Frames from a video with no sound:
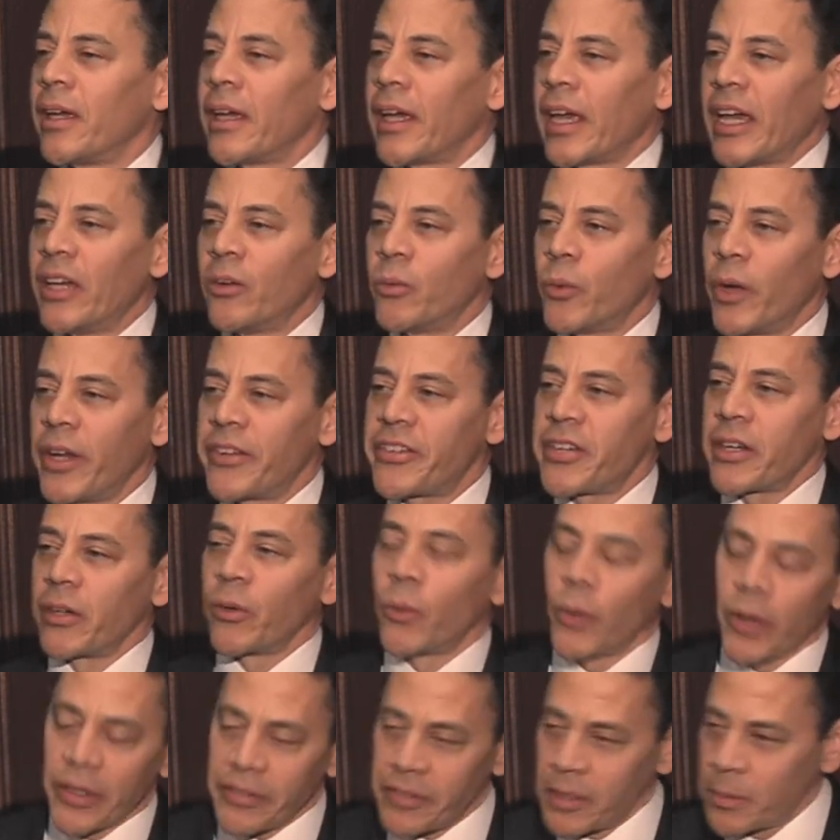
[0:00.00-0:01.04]
in which it
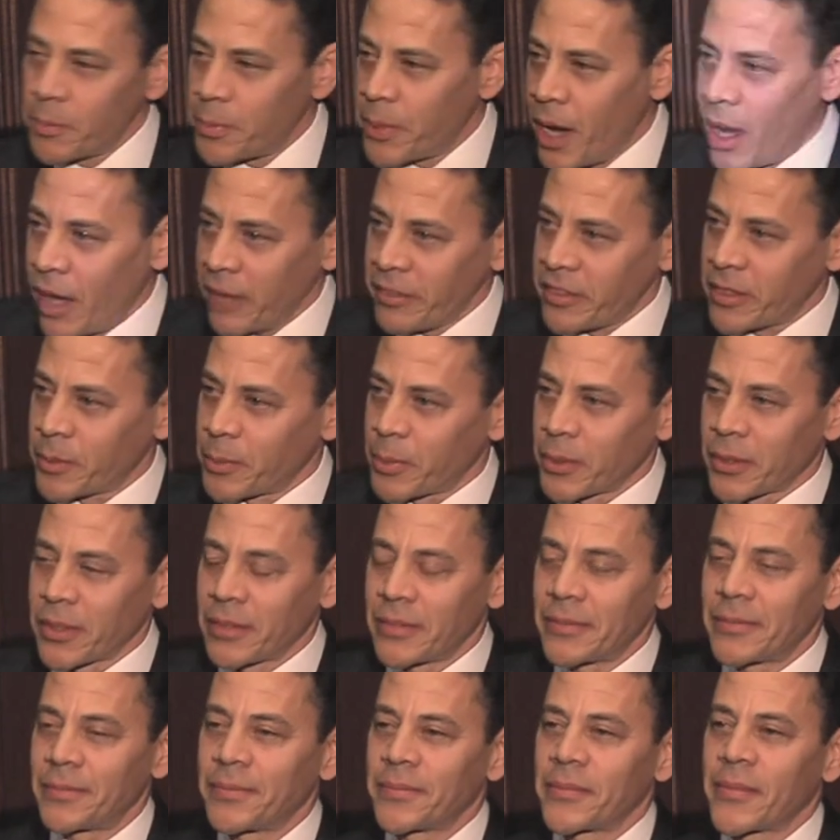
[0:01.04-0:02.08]
was
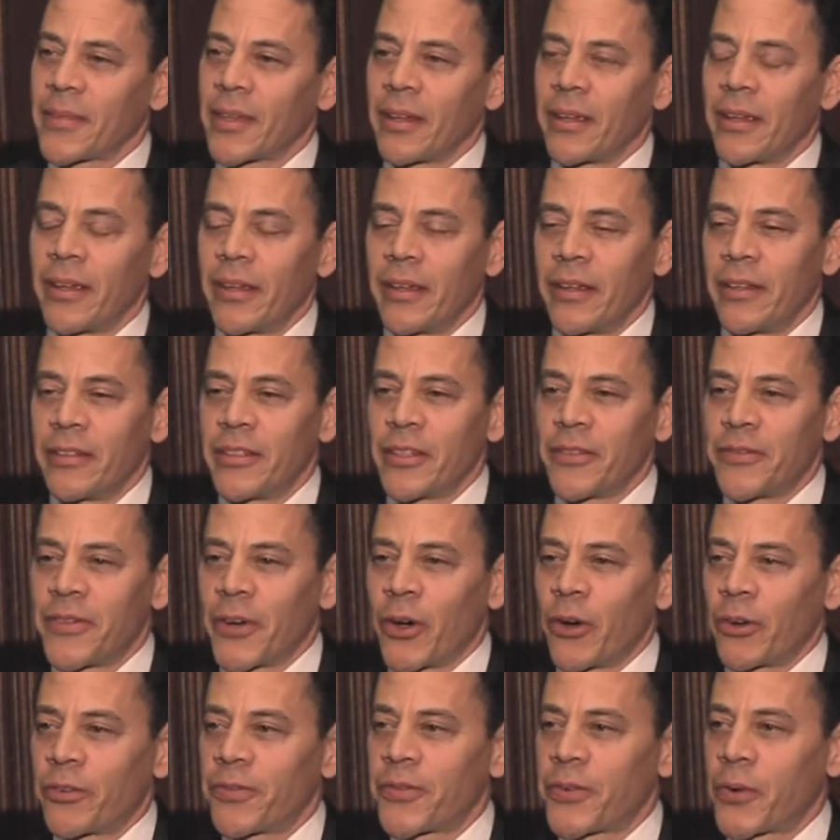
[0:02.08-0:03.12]
impossible to
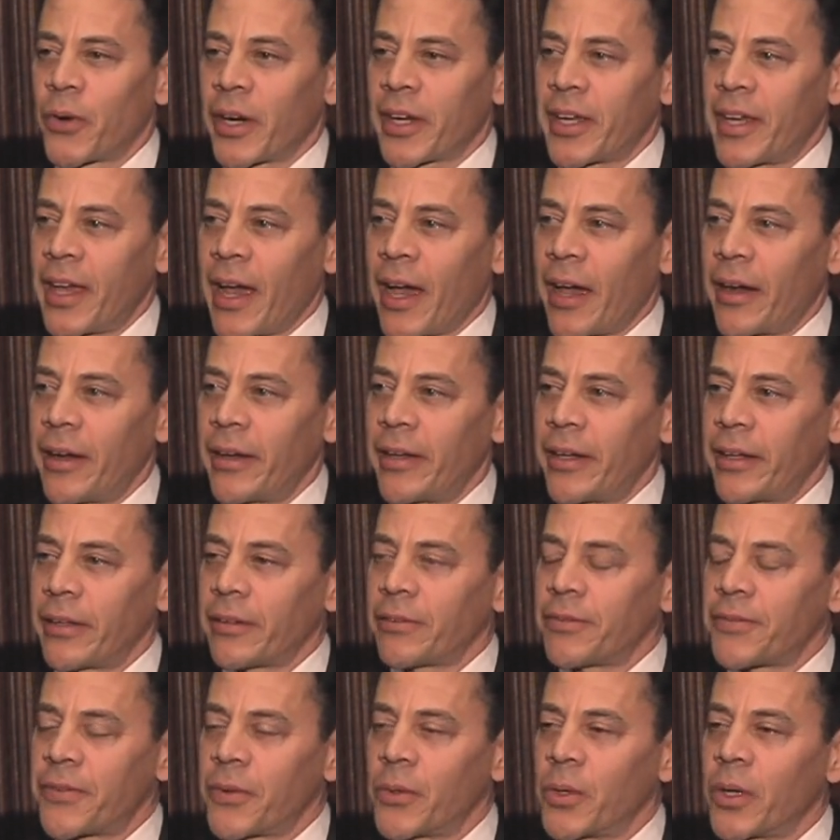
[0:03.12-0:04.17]
vote for a
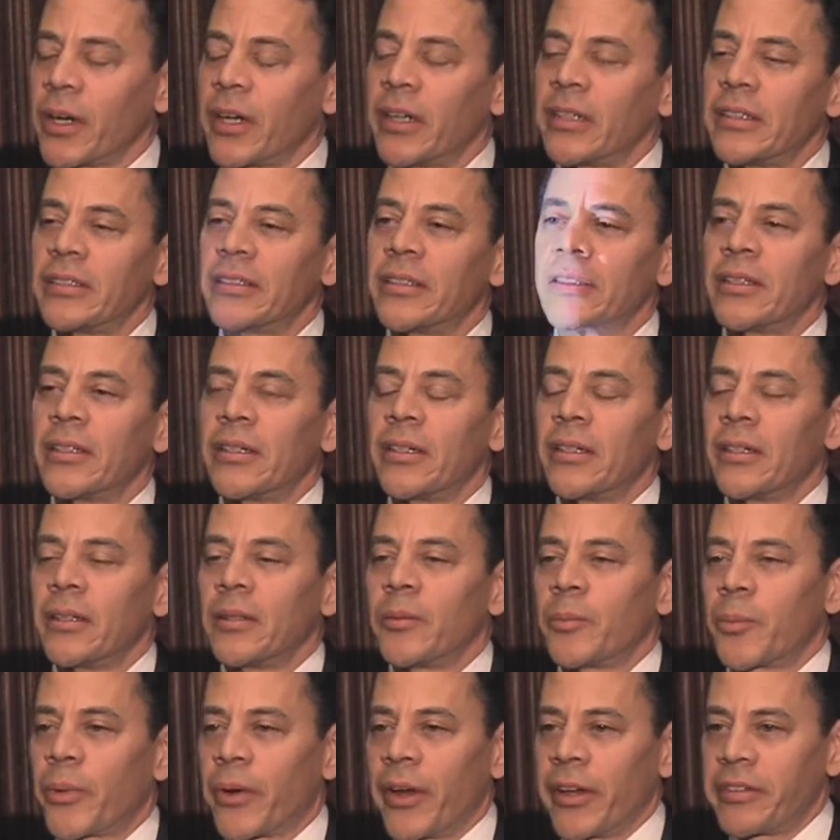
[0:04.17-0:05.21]
candidate for
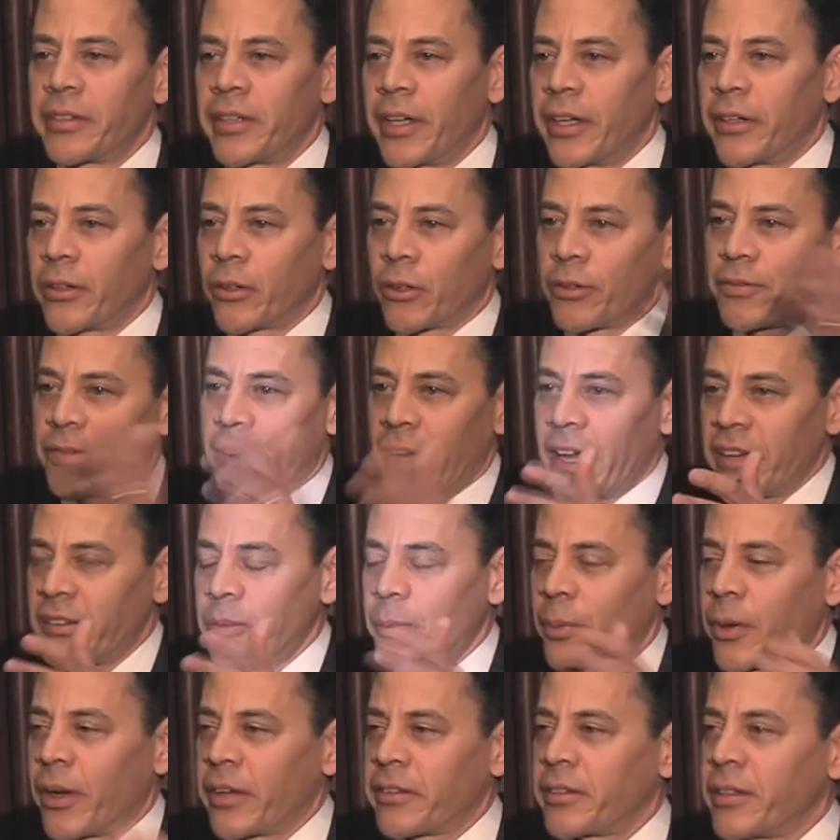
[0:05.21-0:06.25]
president or vice
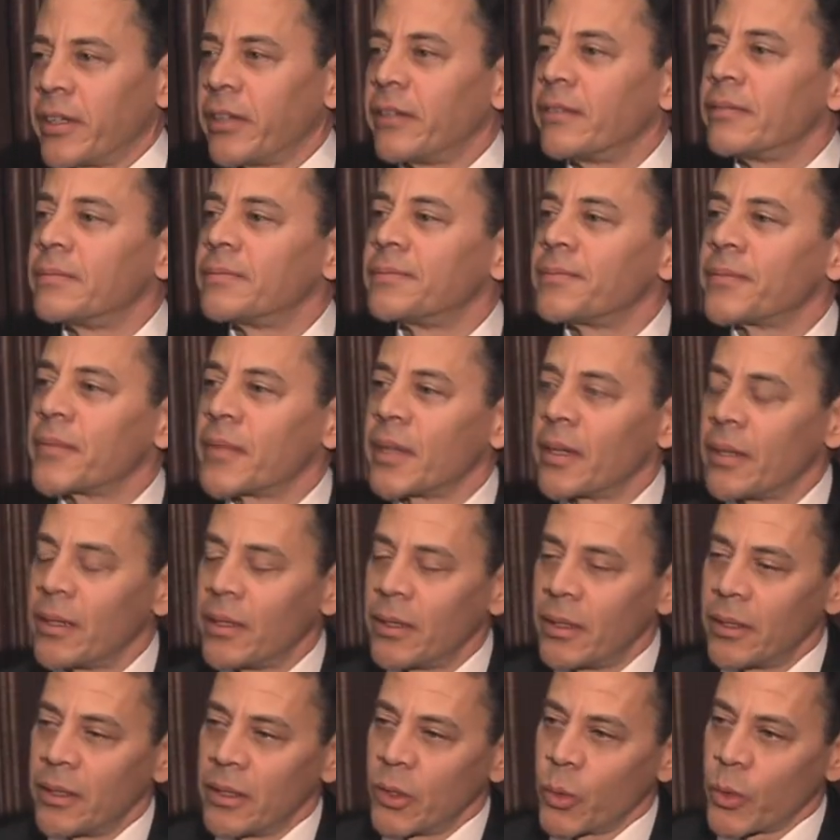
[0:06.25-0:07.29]
president
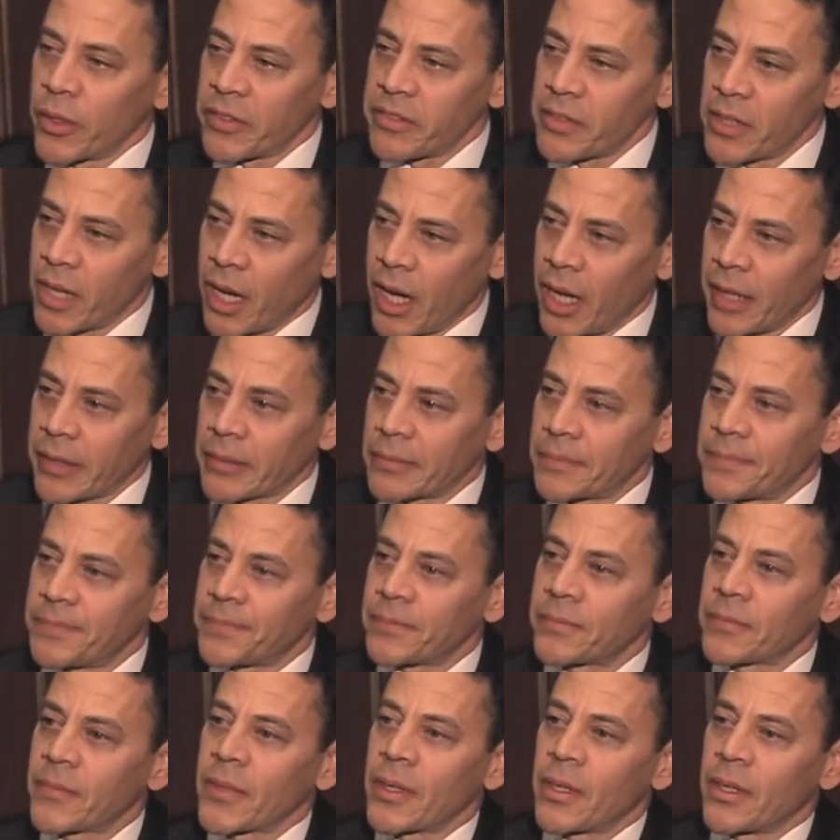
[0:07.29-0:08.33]
who was not
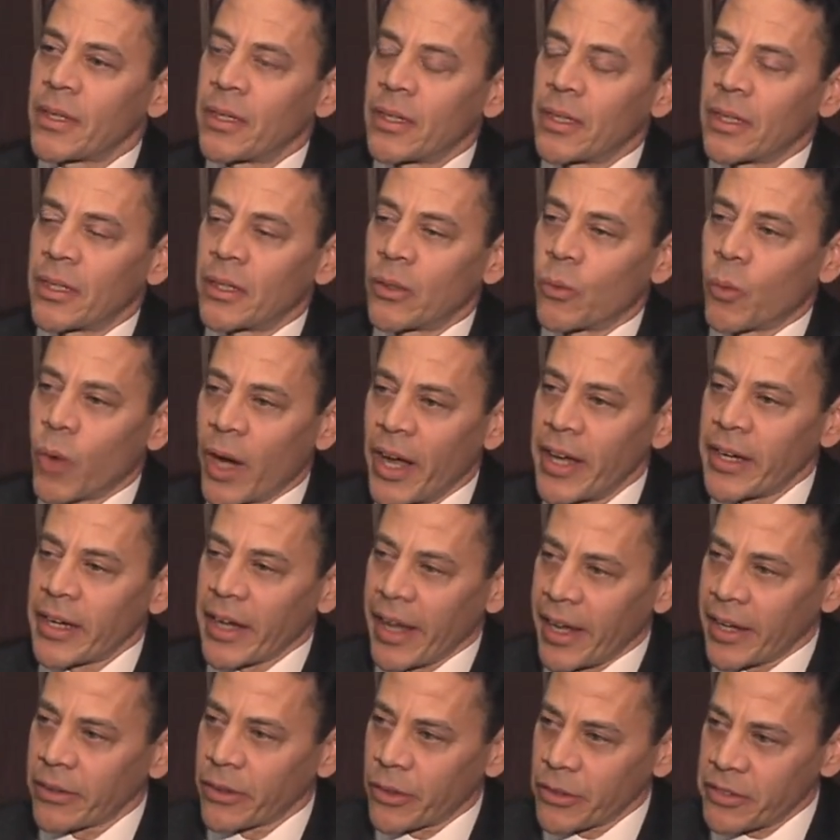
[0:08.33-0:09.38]
white
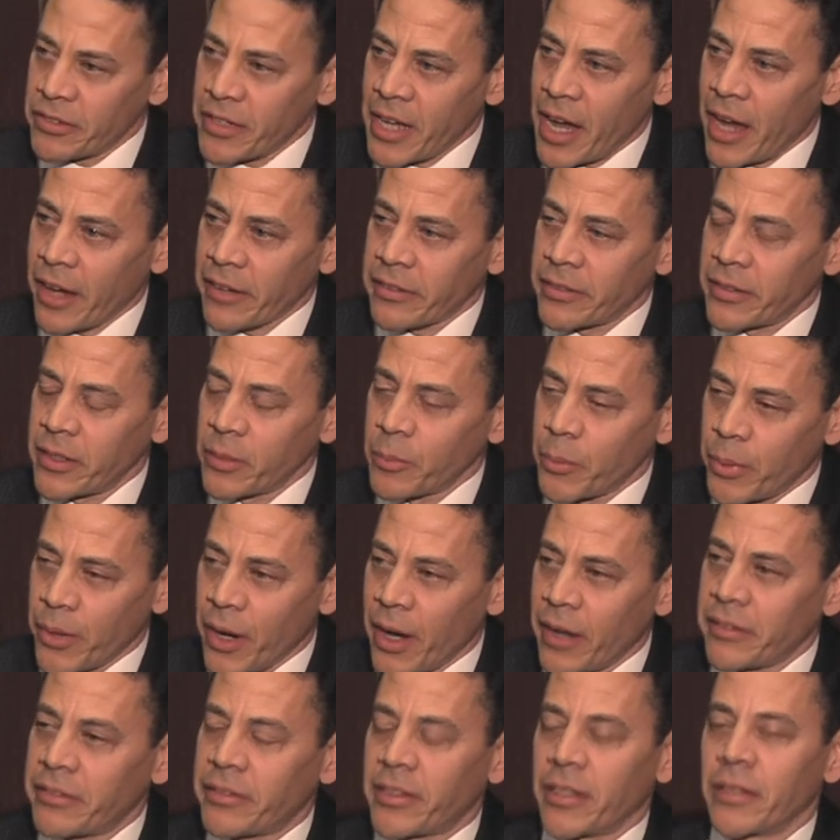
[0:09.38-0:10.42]
Anglo-Saxon
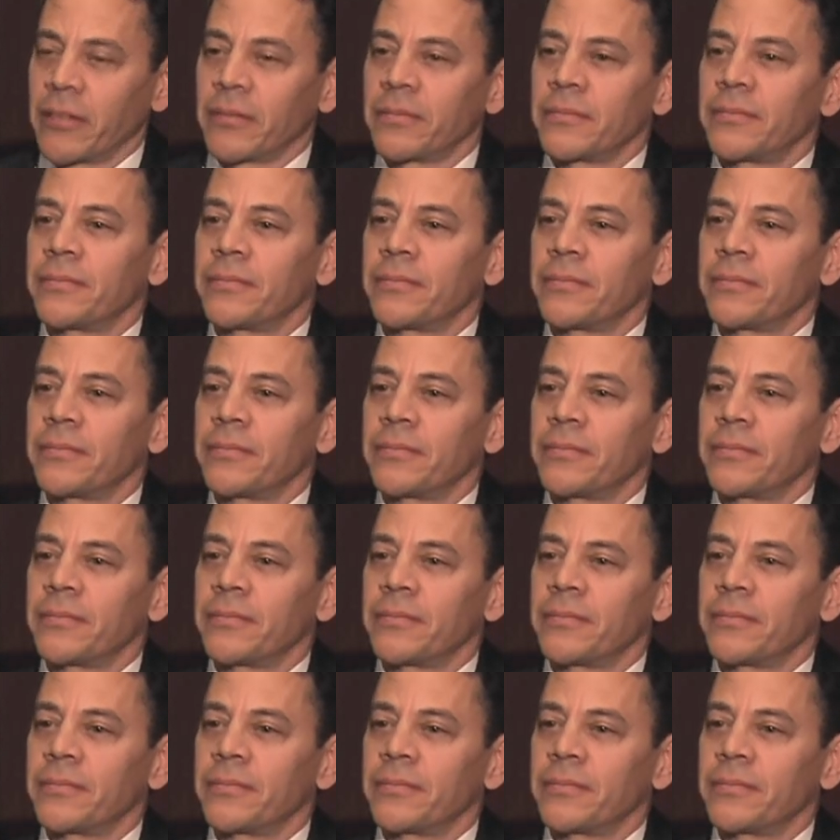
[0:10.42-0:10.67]
Protestant.